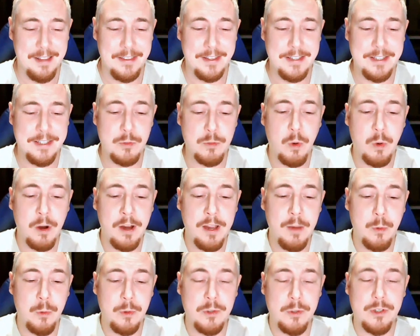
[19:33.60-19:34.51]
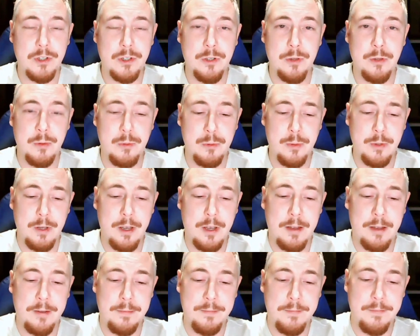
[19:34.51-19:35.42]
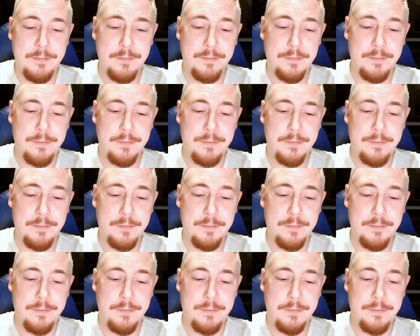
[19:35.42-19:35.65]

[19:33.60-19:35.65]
this is why I want to, um,